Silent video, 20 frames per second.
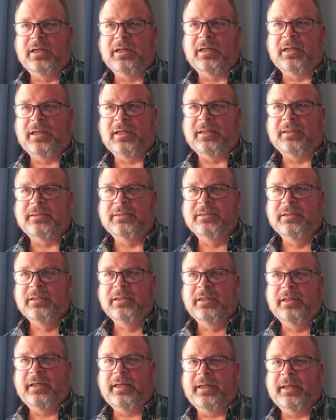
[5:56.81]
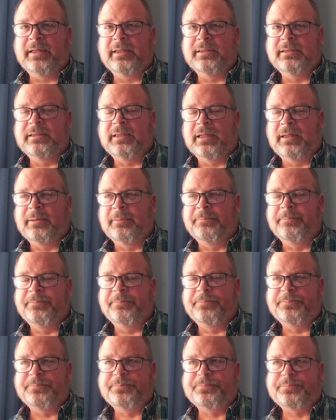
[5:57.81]
Uh, and um,
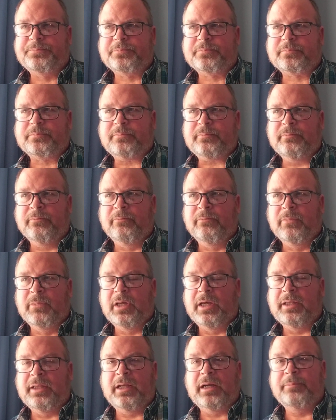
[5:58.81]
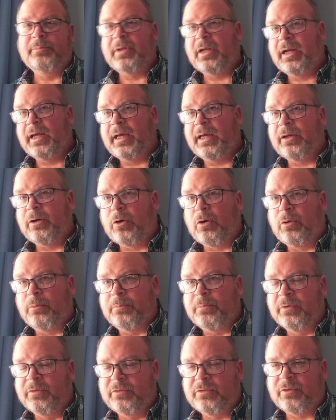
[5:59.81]
and then I'm going to head
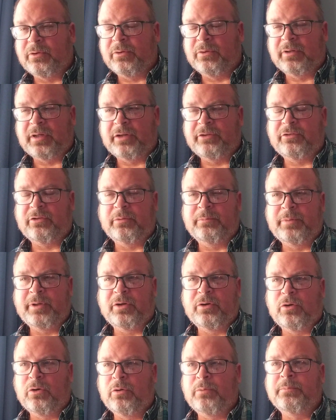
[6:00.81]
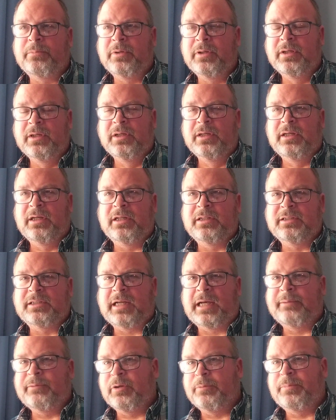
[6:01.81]
home. So I should be home in
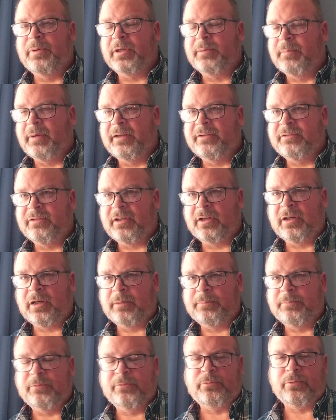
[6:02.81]
time to pick my son up